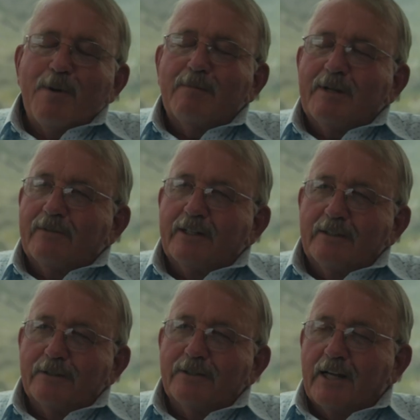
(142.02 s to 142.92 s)
mom never
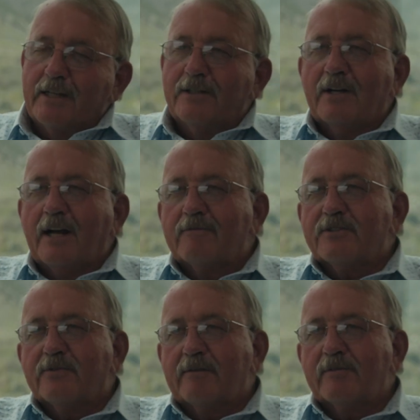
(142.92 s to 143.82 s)
learned how to drive,
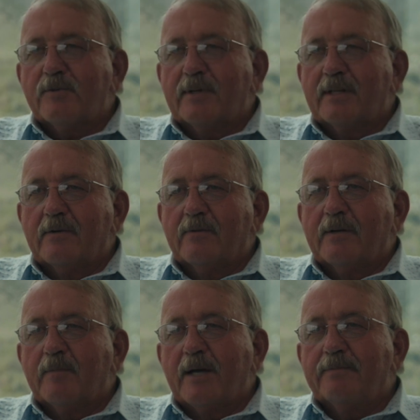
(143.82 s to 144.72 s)
so everywhere they
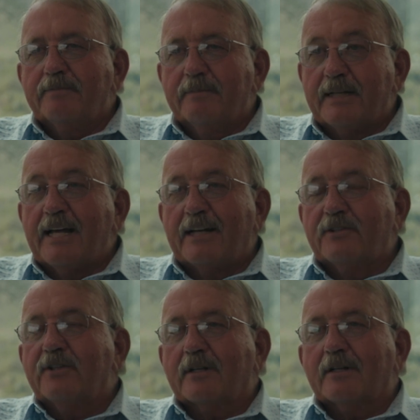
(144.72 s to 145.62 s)
went, my dad
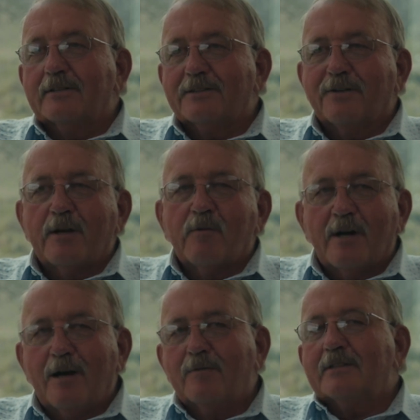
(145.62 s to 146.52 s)
took her, so they were
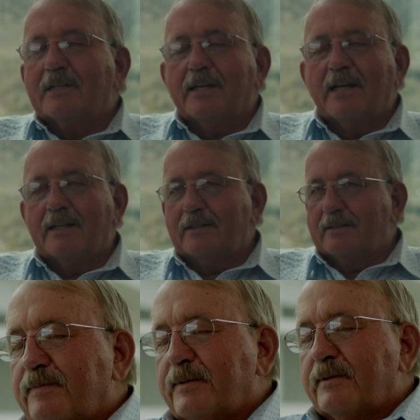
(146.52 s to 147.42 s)
always together.
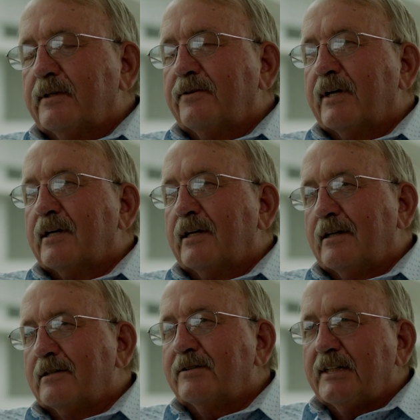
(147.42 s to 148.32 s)
You know, they got
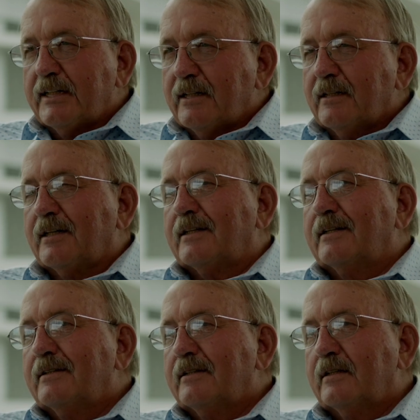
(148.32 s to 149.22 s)
along really good,
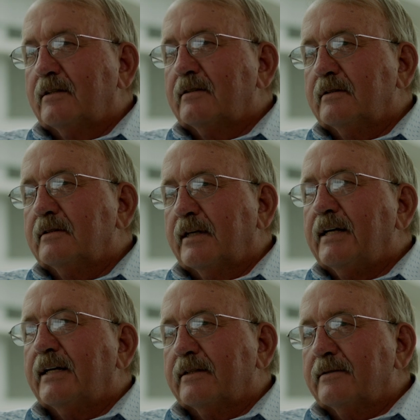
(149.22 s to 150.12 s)
you know. They
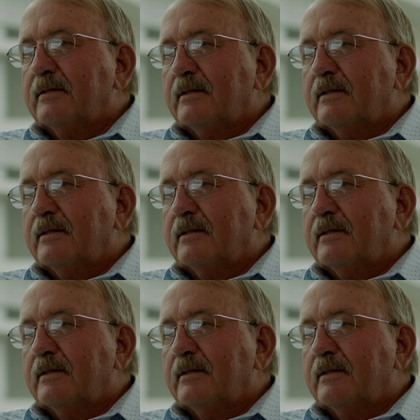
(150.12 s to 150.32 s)
had a